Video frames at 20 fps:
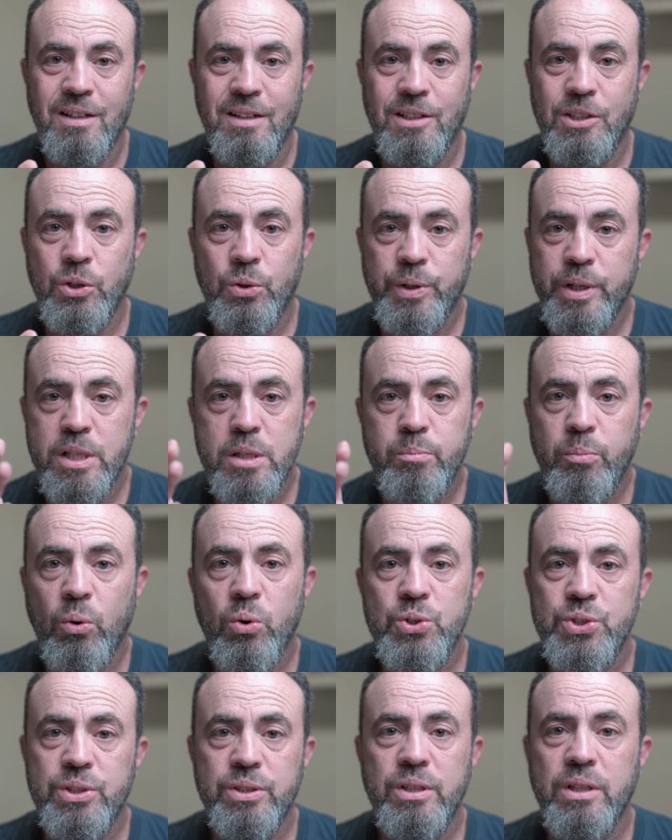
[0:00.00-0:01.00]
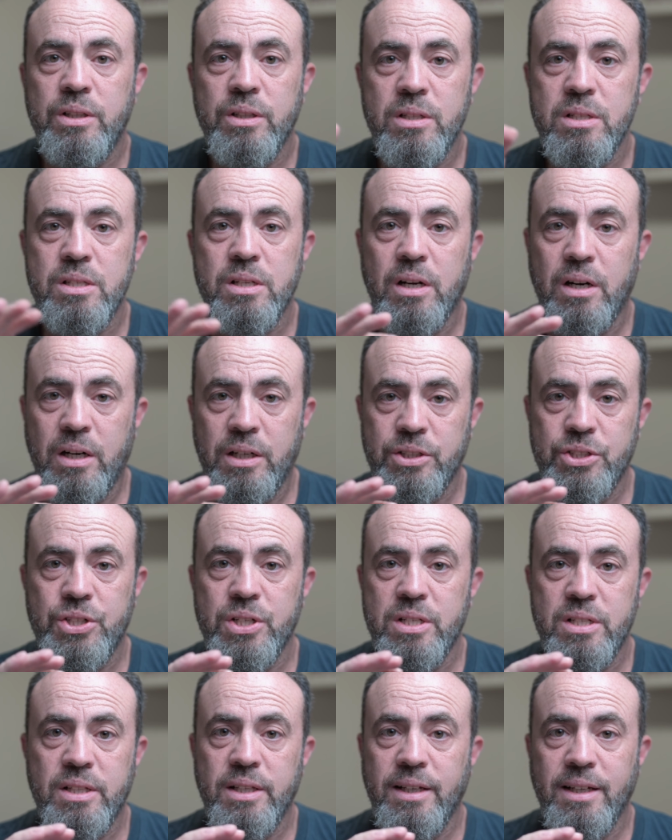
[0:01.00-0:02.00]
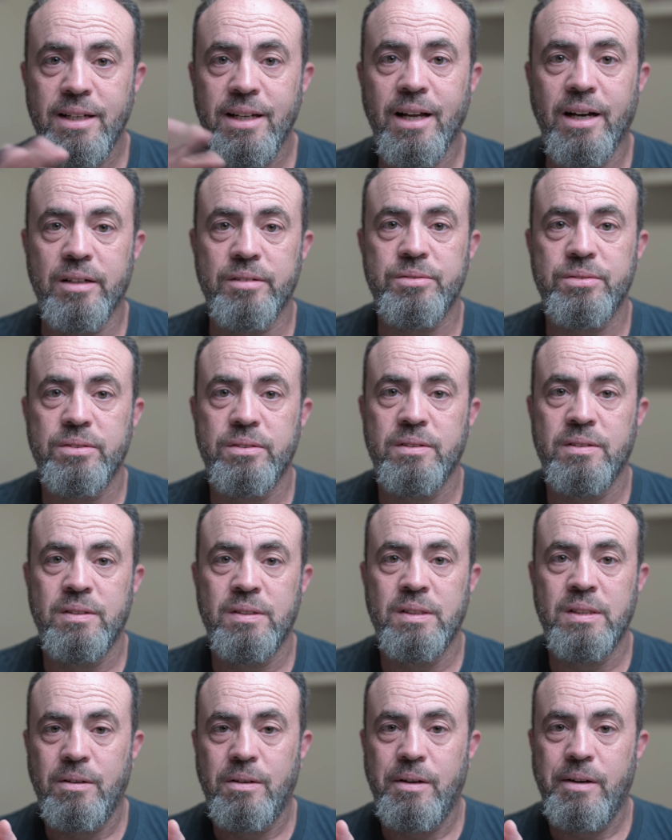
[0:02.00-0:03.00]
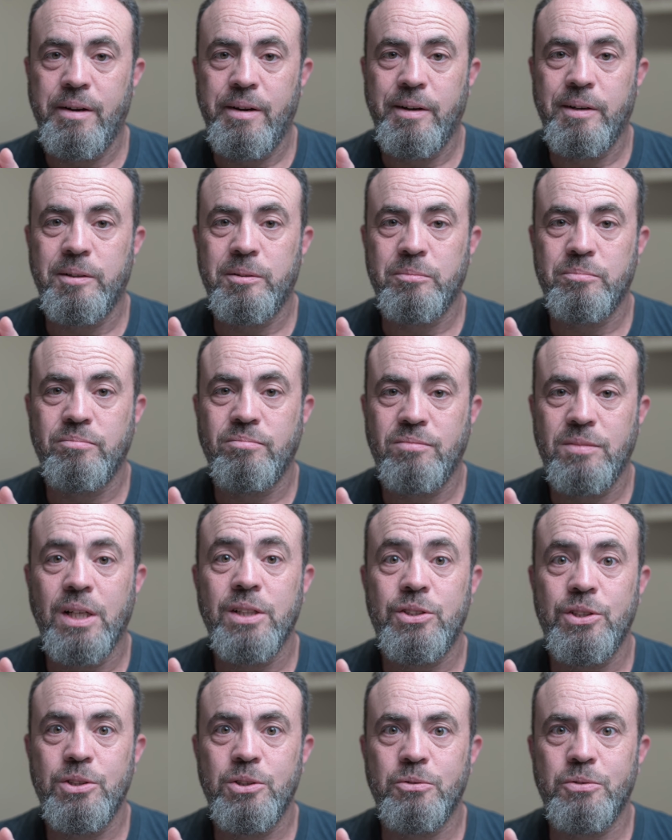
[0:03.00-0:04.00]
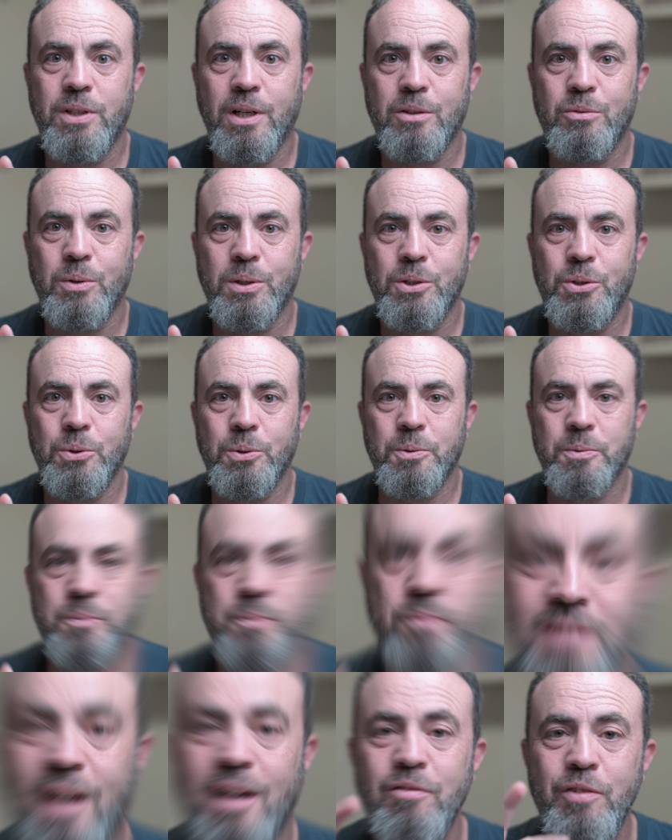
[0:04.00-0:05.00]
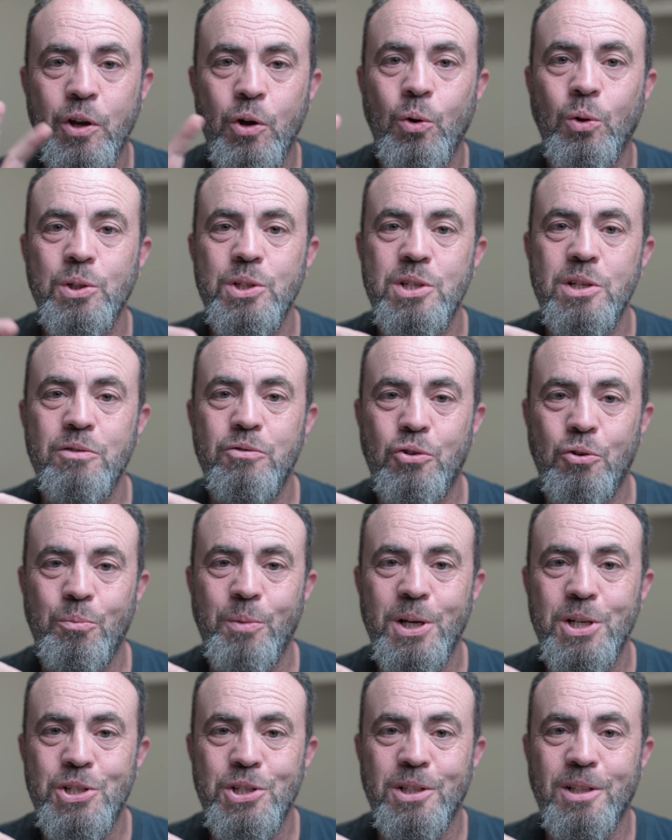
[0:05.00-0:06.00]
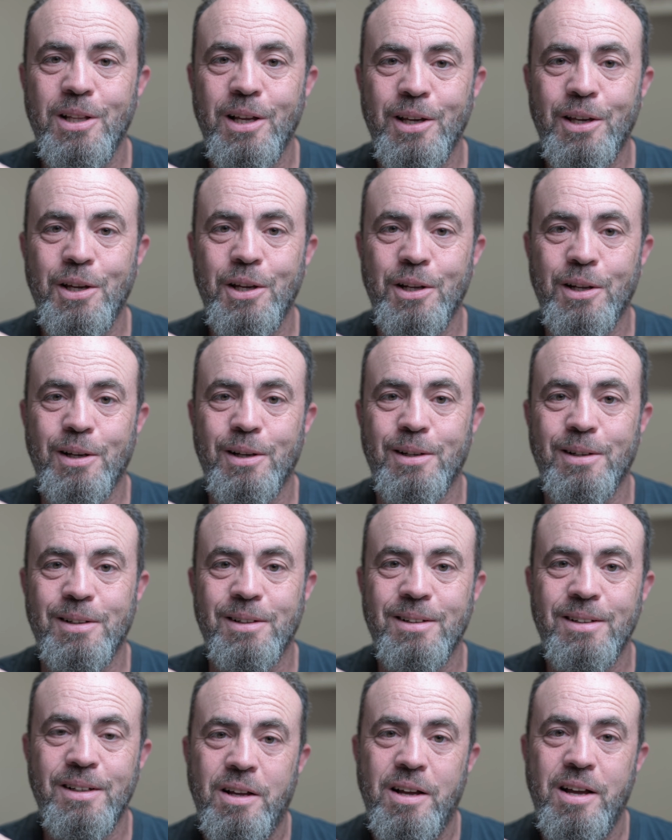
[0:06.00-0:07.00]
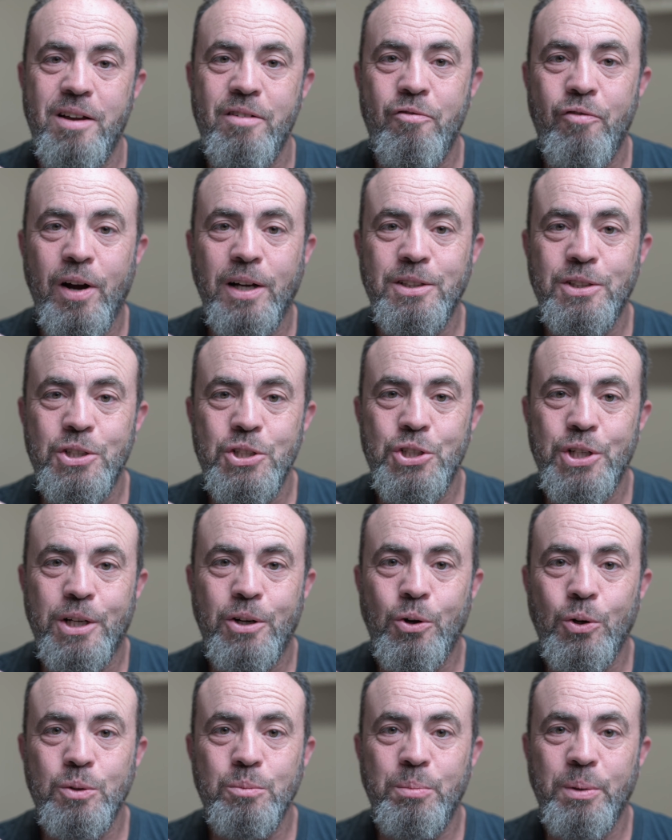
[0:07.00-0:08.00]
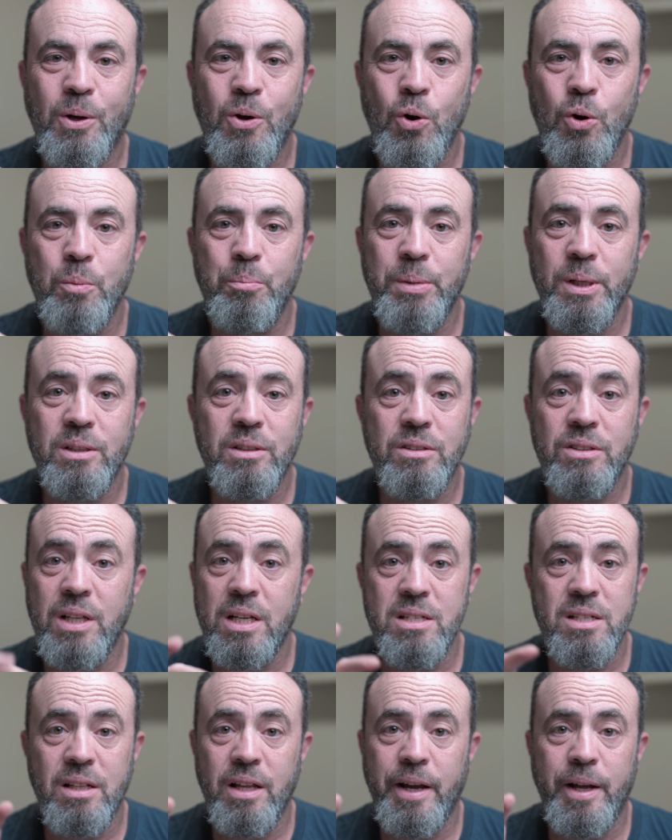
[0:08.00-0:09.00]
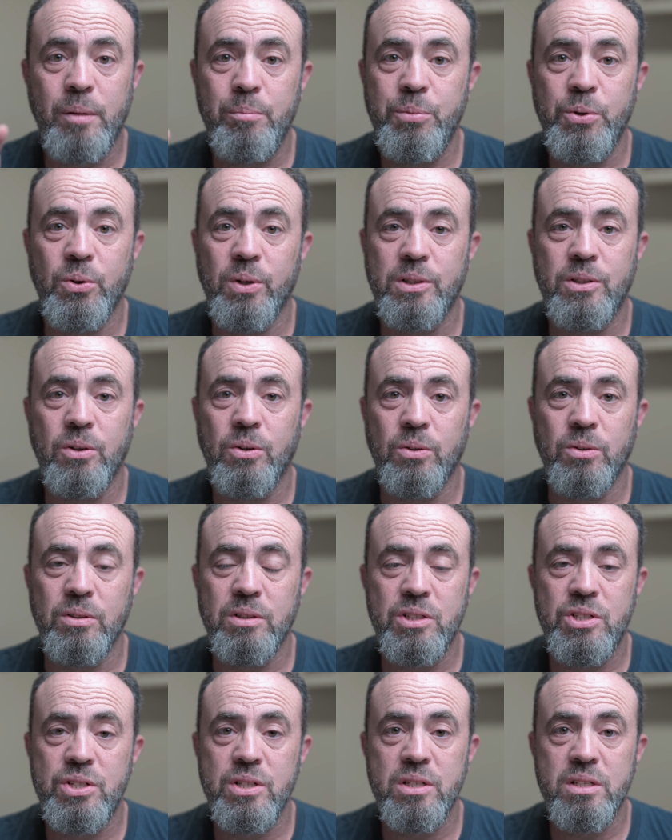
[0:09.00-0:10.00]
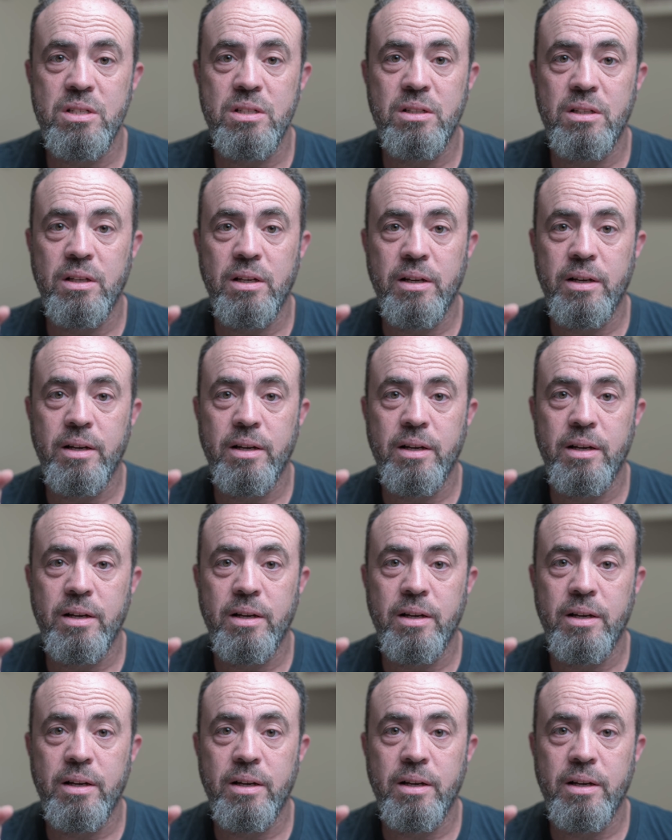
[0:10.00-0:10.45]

your exposure details are just enough. Get rid of that one too. Having all this information like in a fighter jet cockpit doesn't help you at all. It just